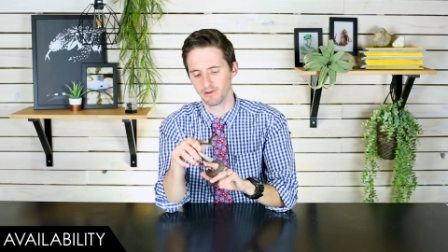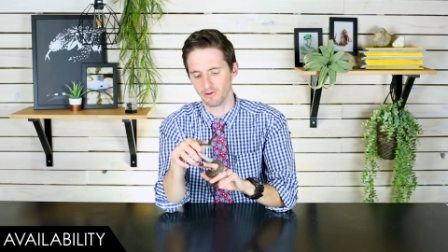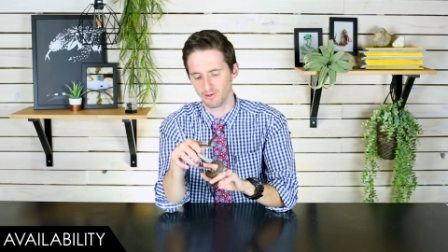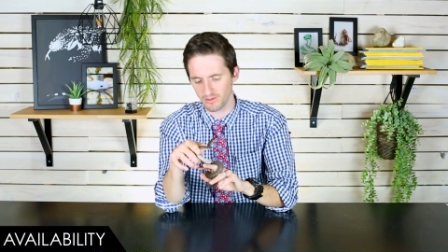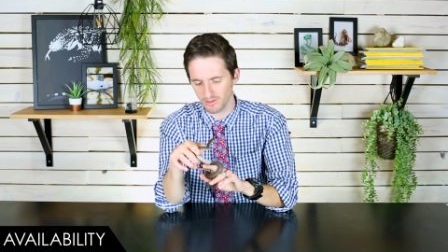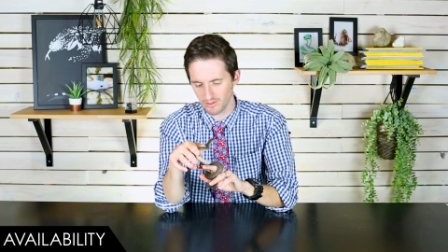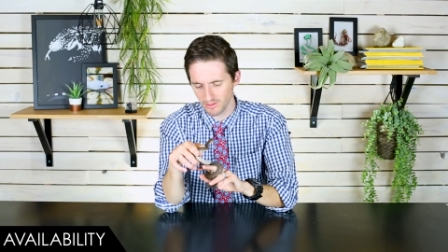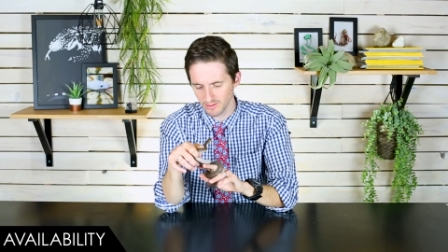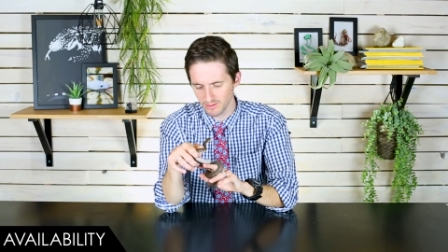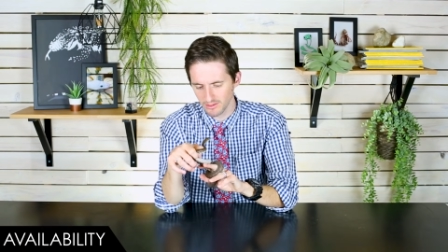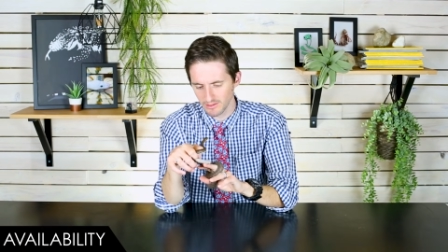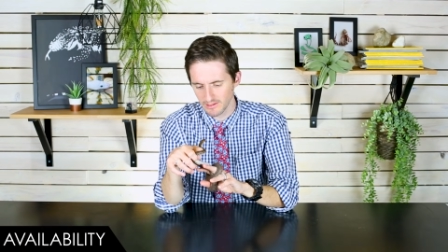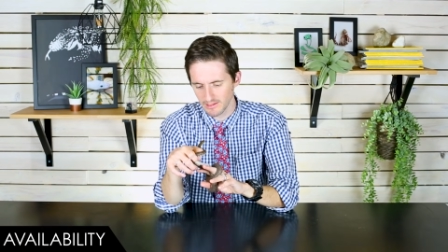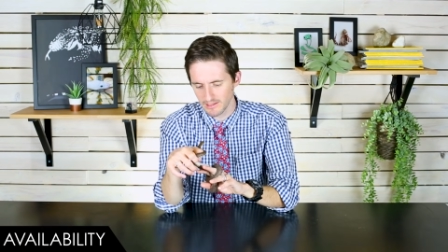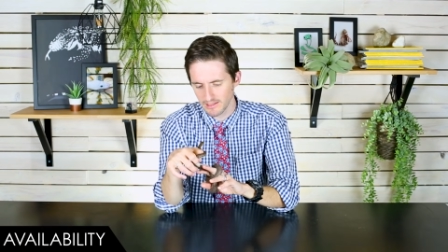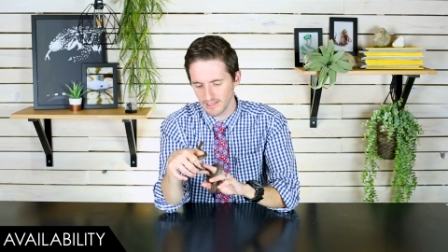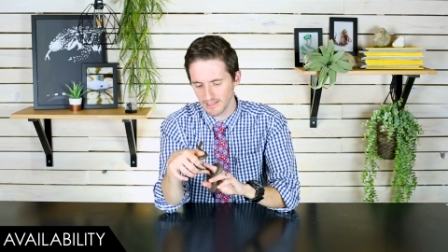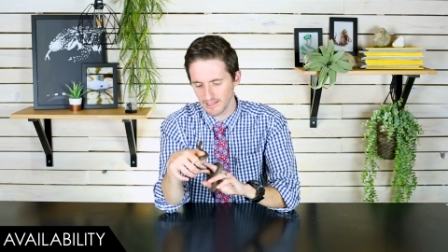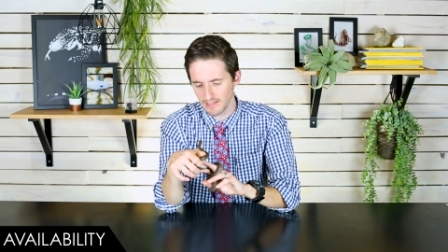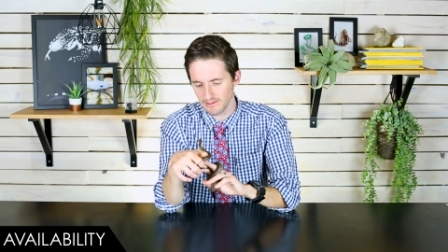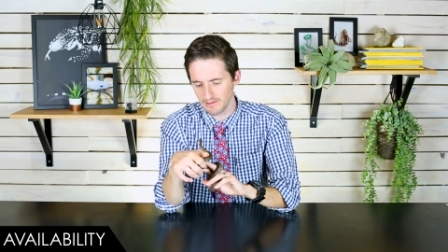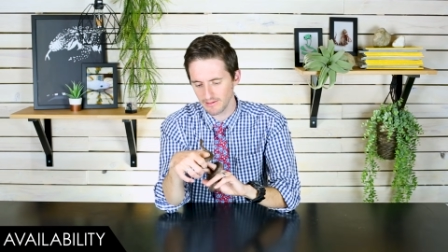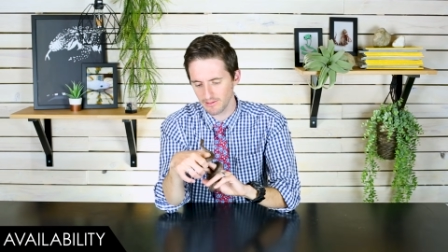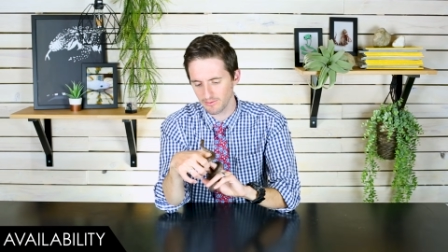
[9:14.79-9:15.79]
all
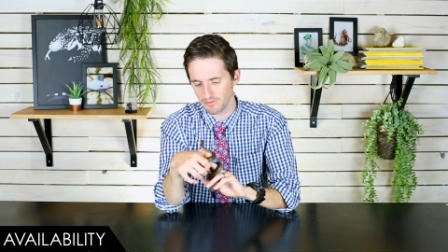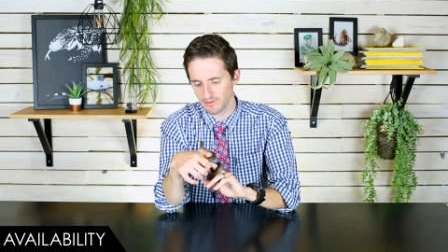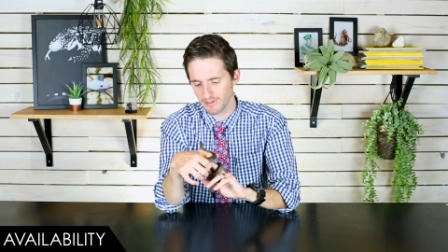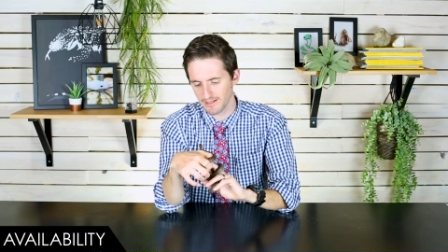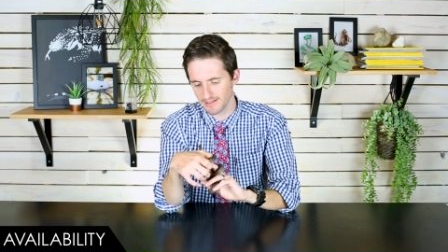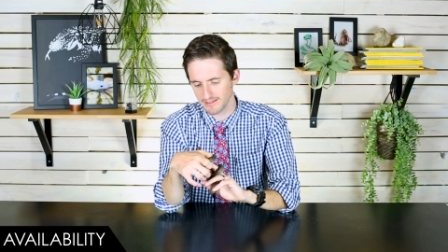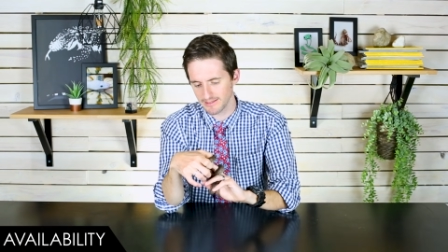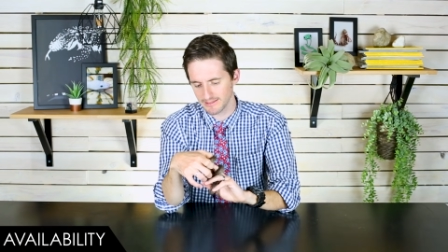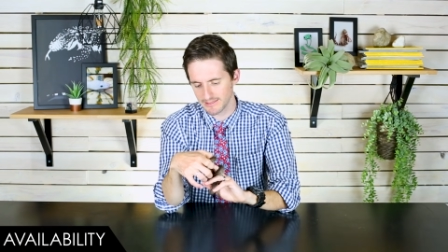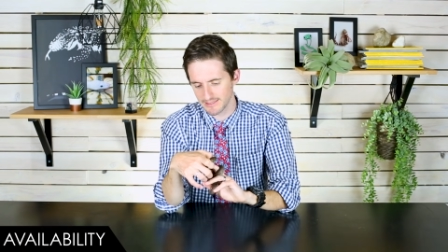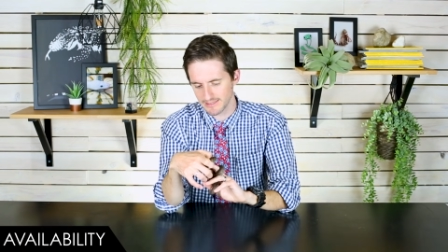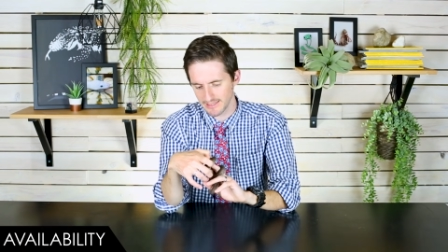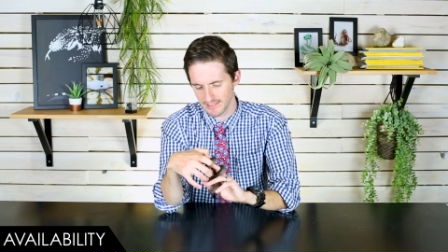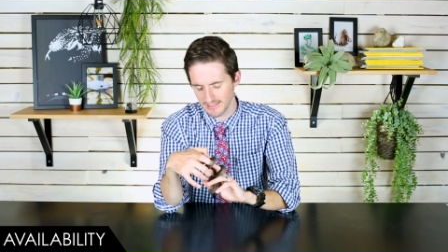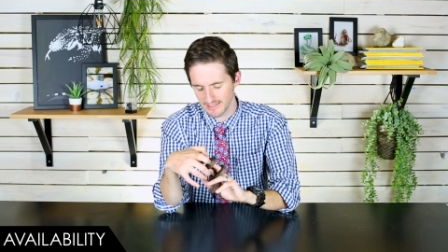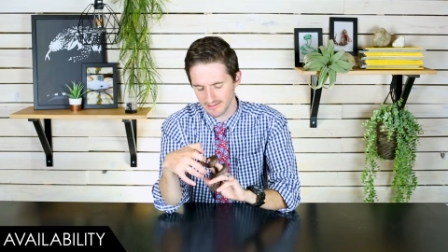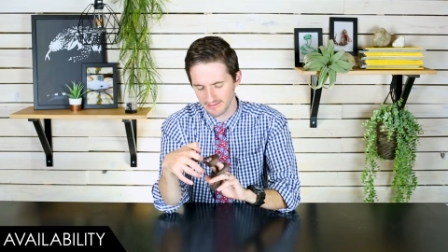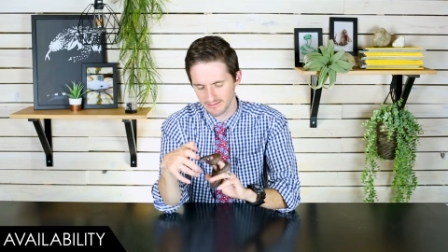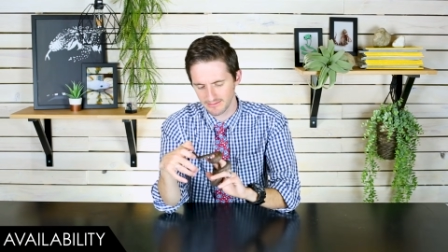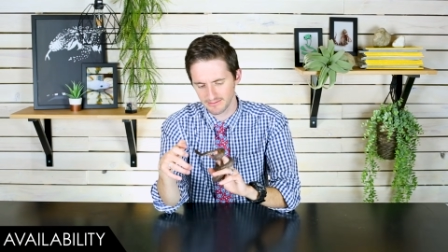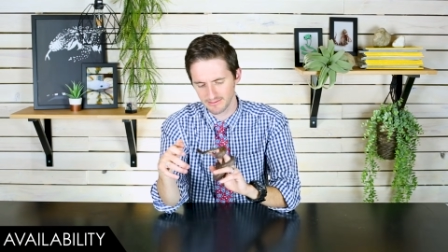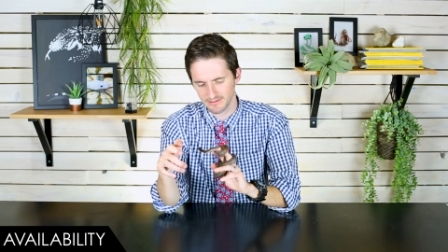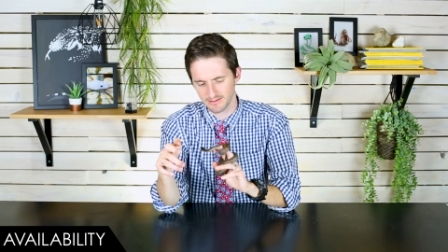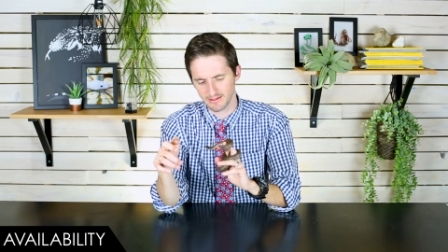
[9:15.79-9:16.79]
in the United
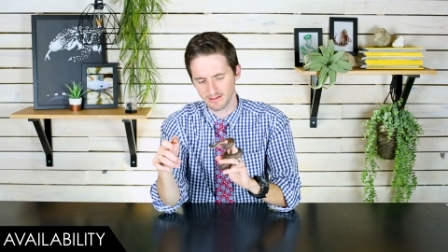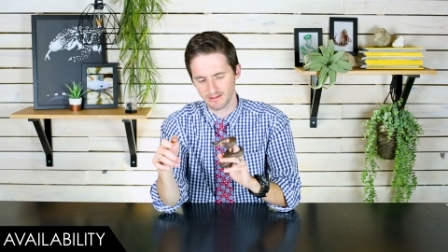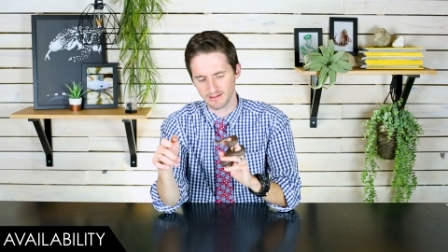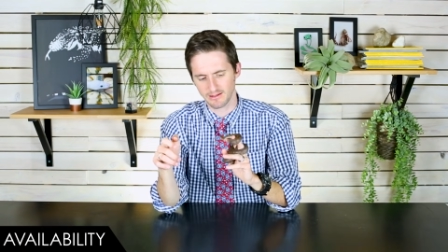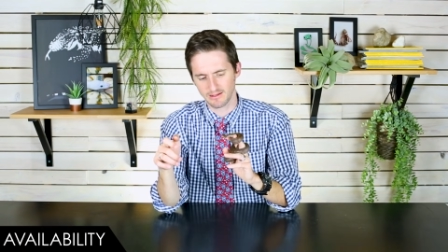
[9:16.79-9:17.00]
States,